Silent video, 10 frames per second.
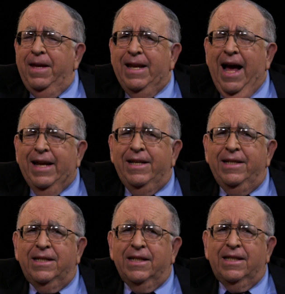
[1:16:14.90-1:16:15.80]
in
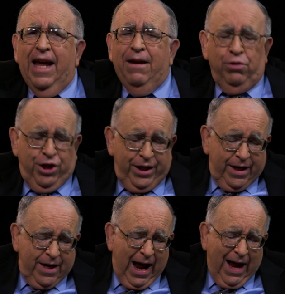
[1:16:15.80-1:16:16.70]
1968, which he
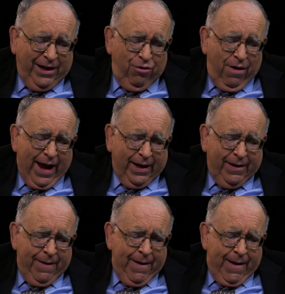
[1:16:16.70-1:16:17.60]
did not
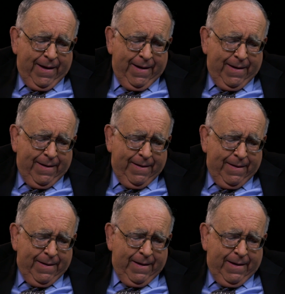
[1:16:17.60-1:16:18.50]
direct,
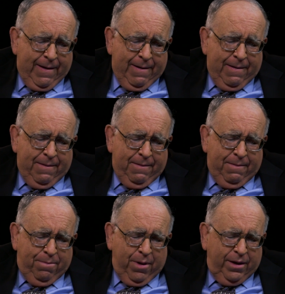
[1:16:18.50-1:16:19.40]

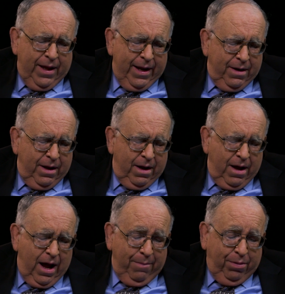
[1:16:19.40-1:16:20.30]
but then
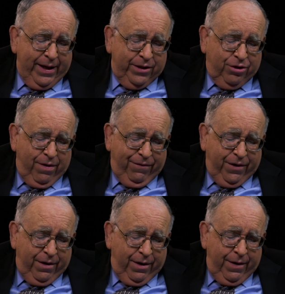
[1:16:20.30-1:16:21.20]
High Plains
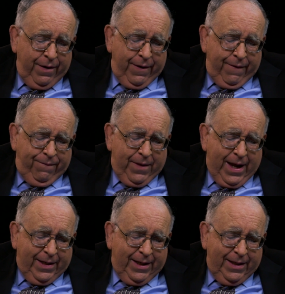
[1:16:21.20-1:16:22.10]
Drifter,
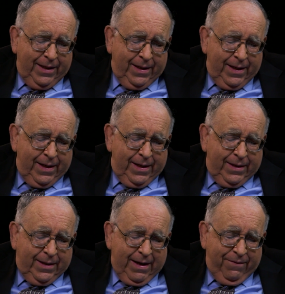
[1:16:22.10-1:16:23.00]

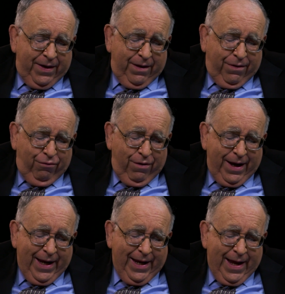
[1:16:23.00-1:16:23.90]

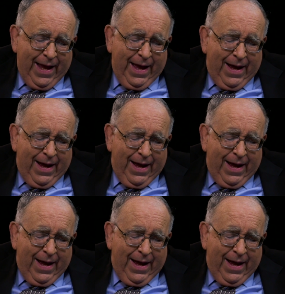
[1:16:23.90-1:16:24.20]
1973.